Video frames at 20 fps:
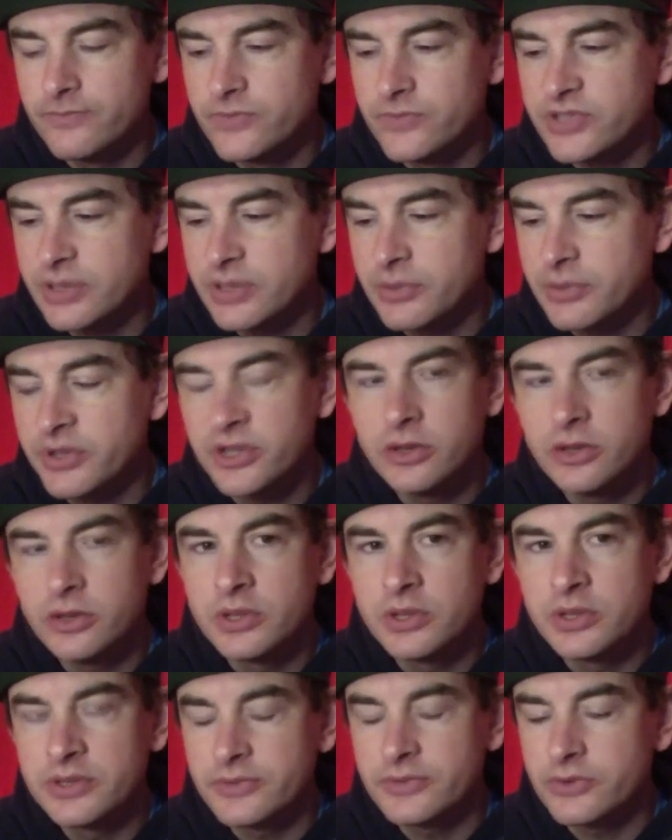some of the
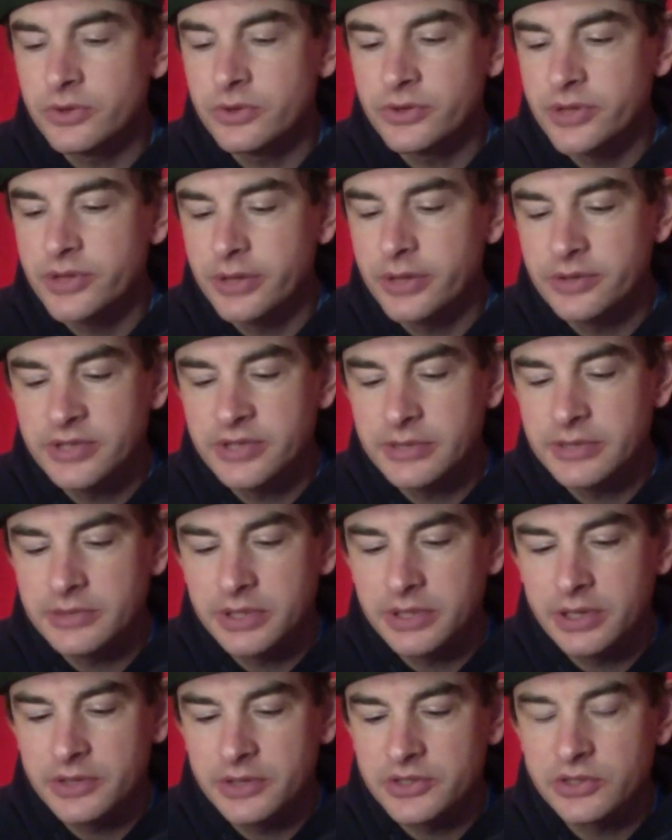newer ones I've tried don't seem
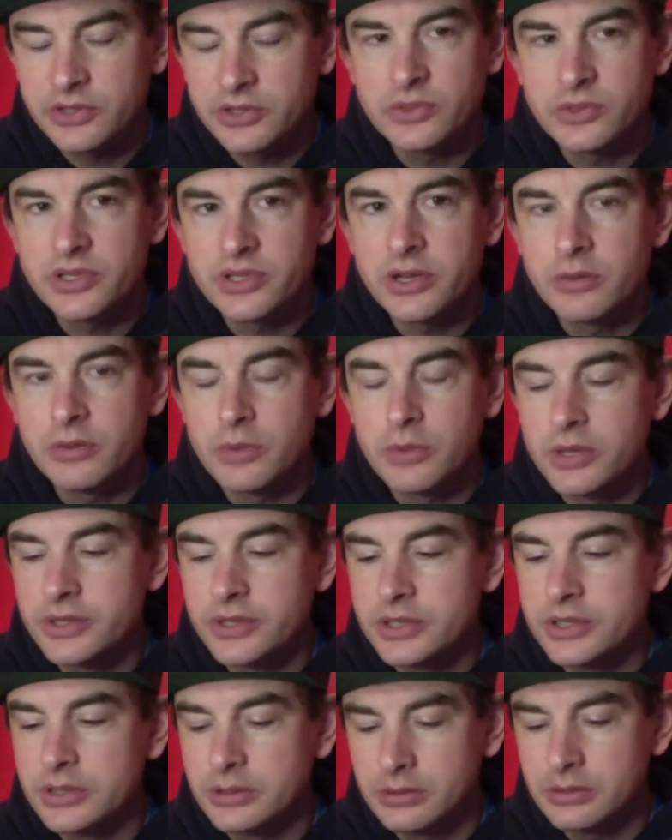to last as long as the old
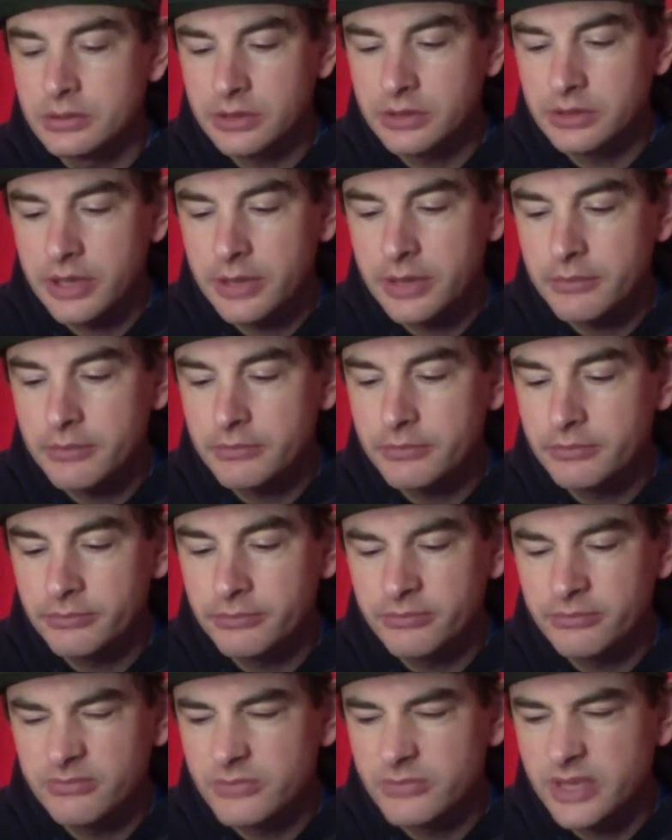ones.
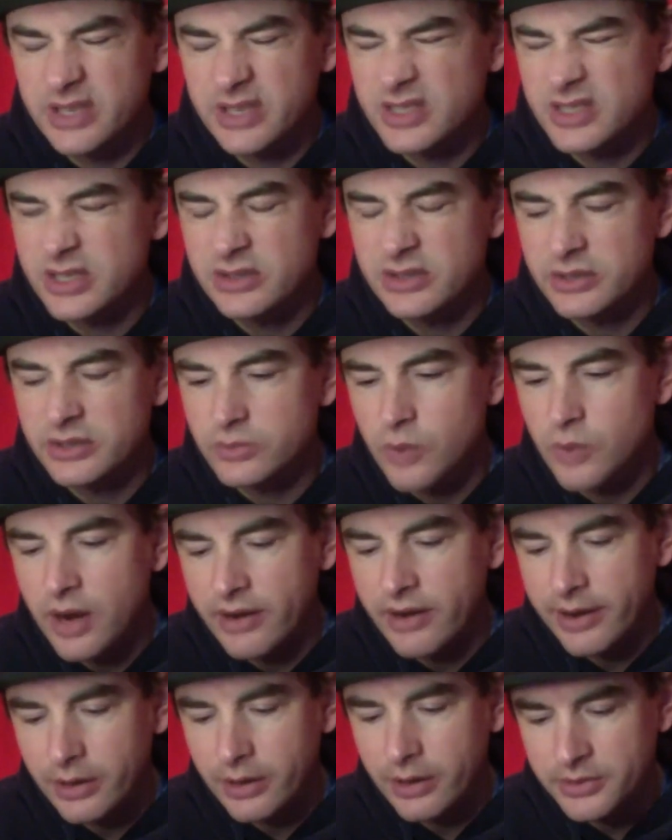They just seem to just
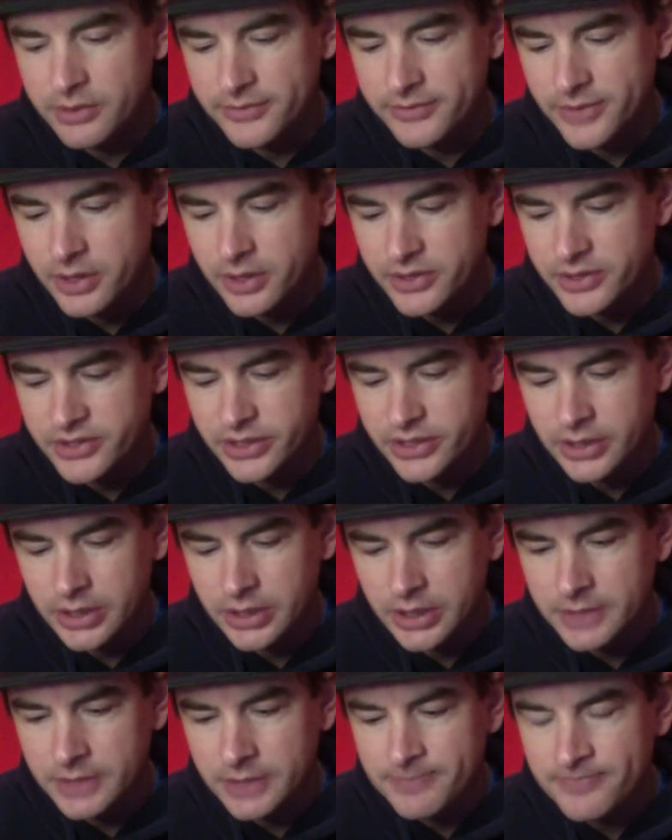wear out a bit faster.
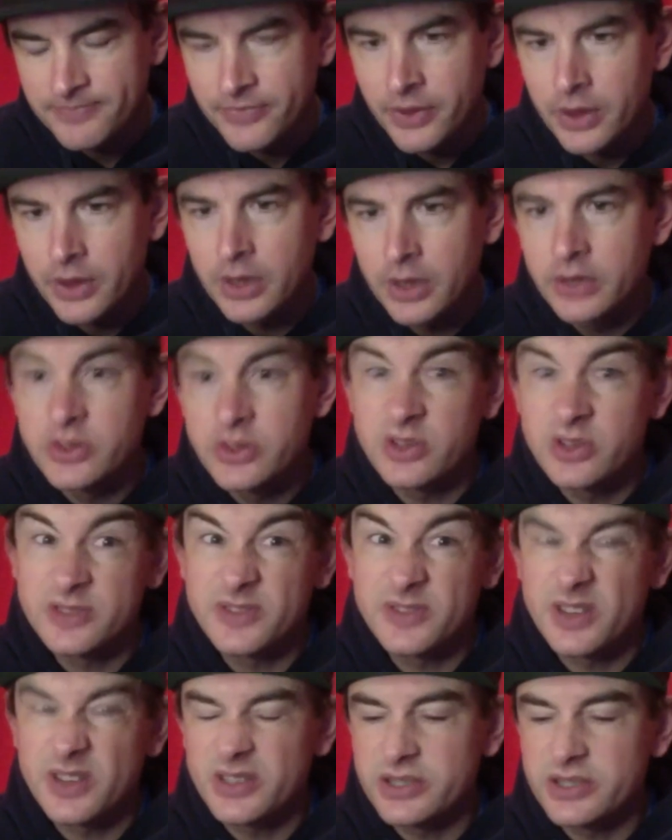Not
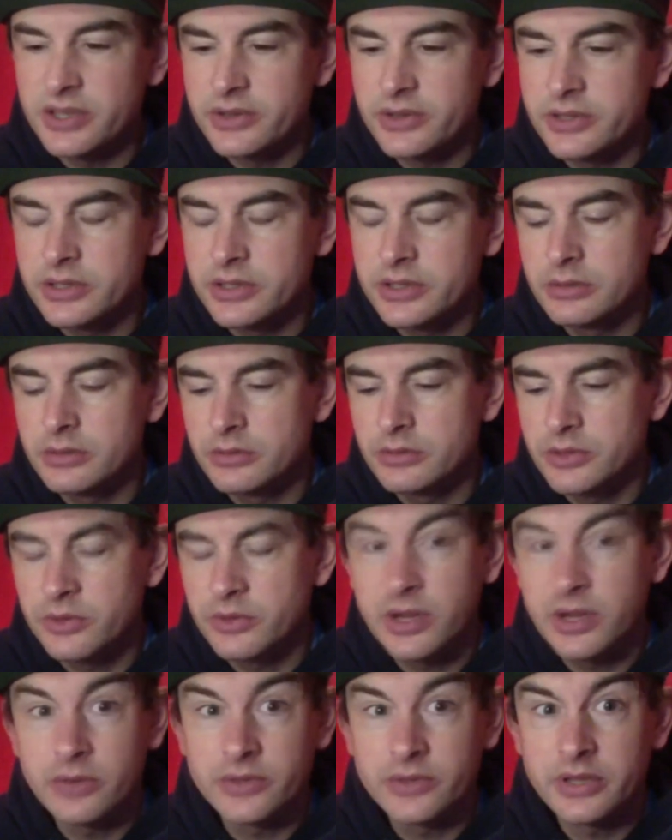as fast as others, which
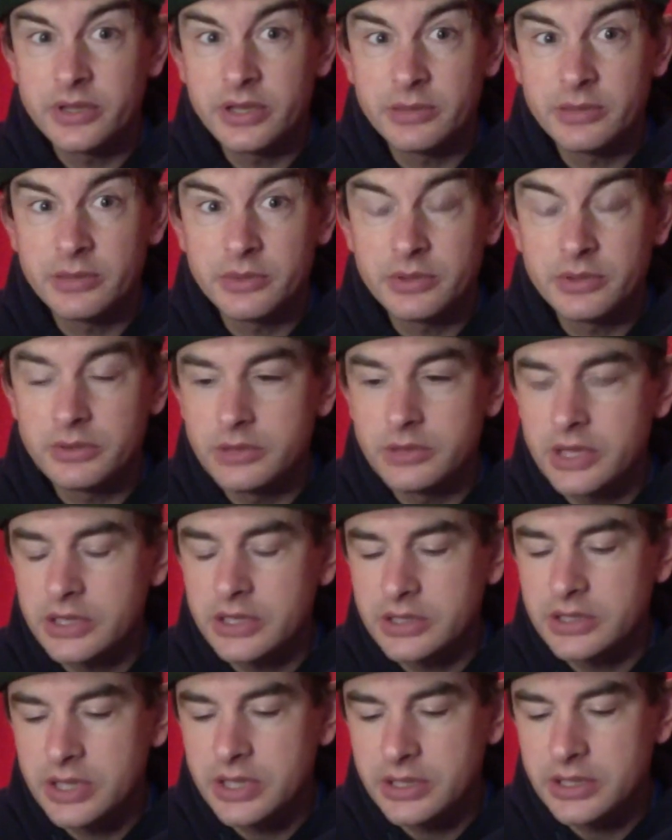I'll get onto that in the
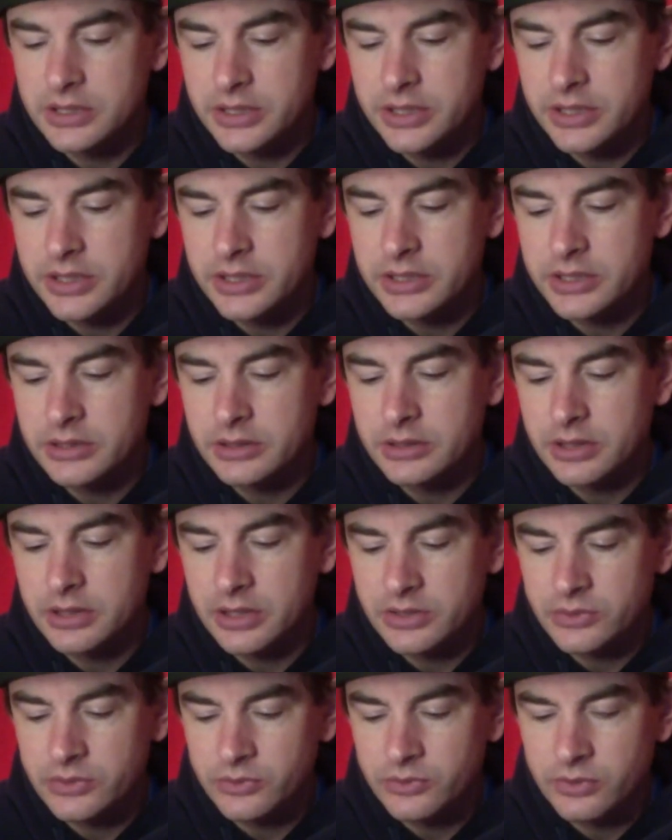next section of this
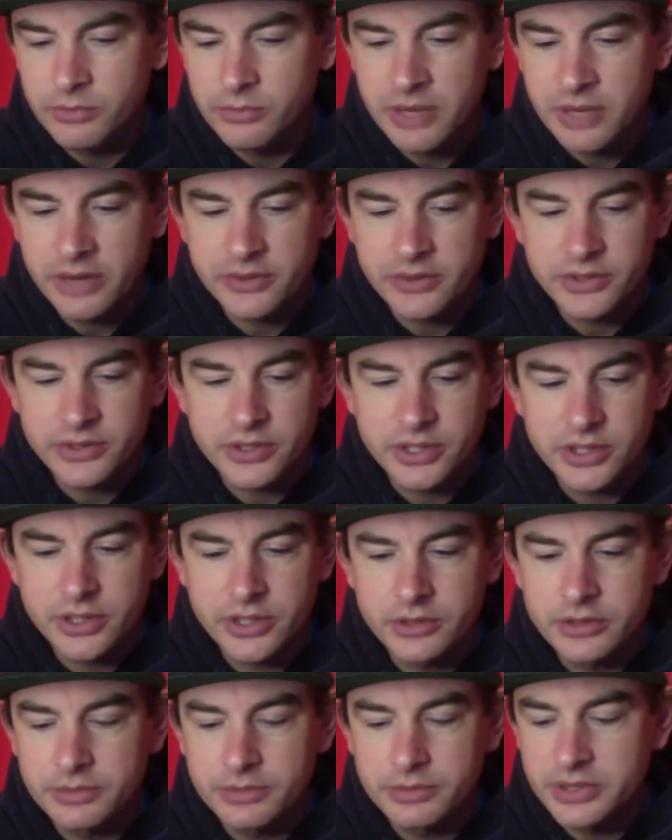sort of comparison
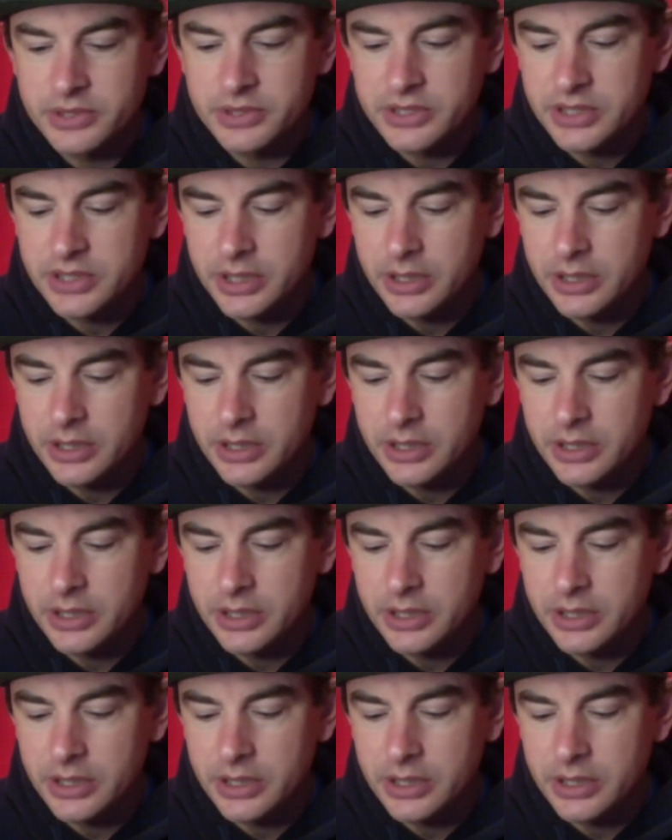shoes, but